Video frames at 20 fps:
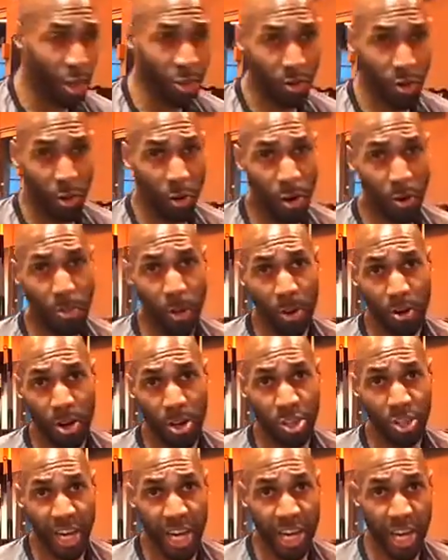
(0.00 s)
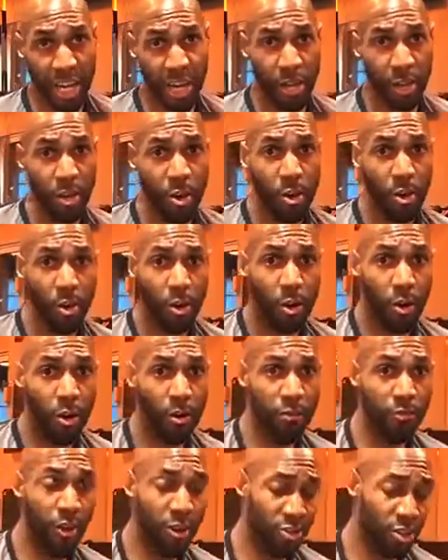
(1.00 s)
neuromotor training
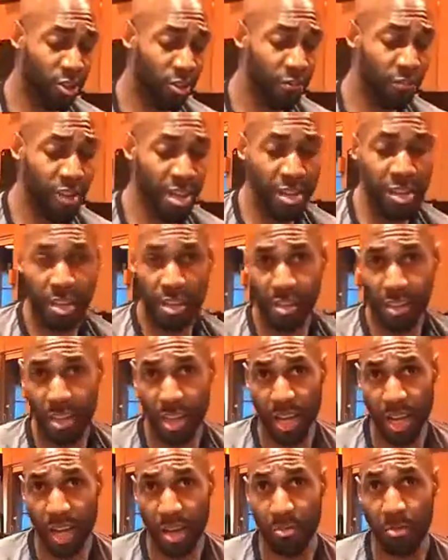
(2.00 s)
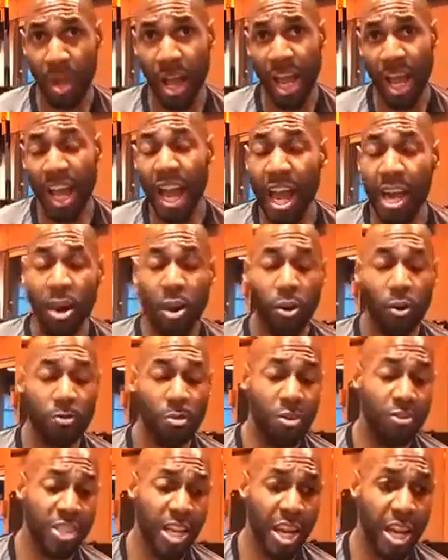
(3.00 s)
or functional fitness in my at-home
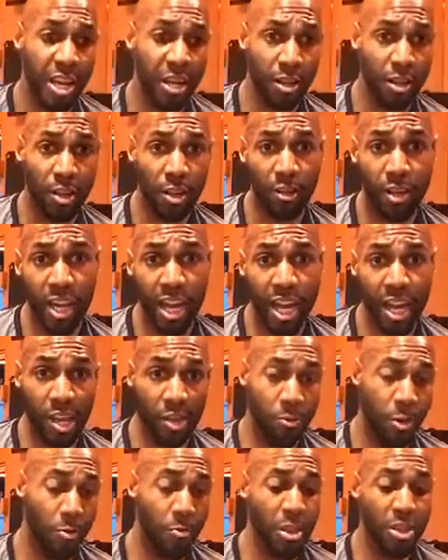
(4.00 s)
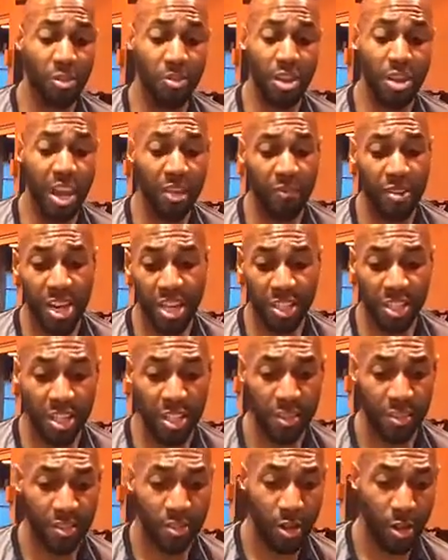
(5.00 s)
routine? Okay, we went through the
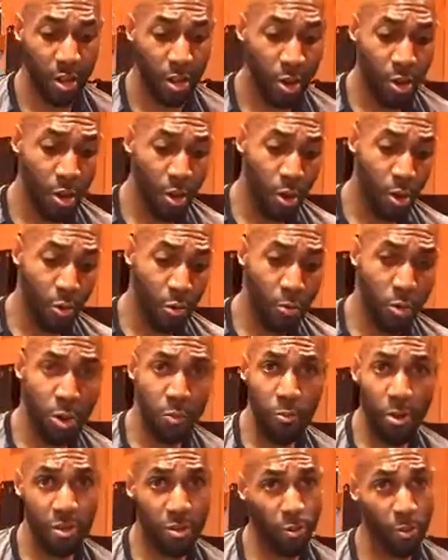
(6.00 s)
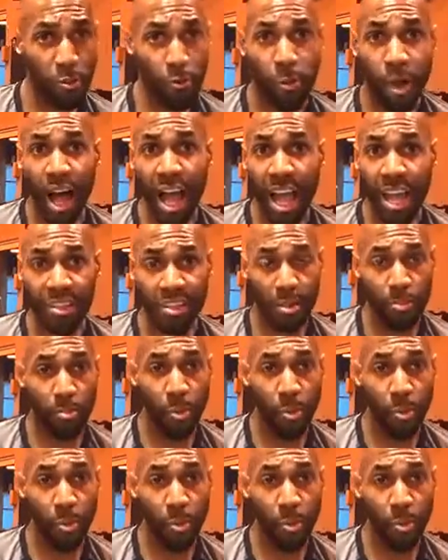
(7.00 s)
definitions, we went through why it's